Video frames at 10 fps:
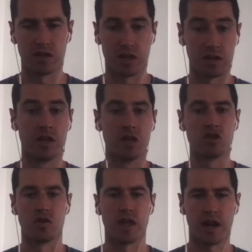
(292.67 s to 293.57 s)
And
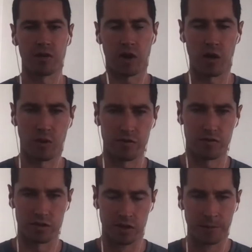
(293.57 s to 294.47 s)
so then I went
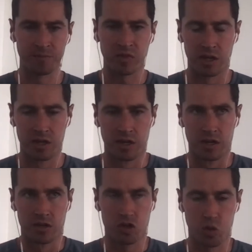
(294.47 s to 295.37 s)
for
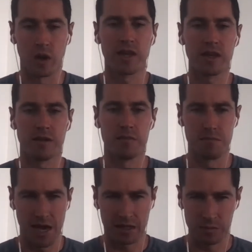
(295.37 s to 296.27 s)
20
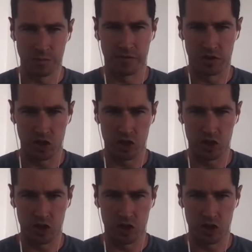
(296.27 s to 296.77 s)
maximum effort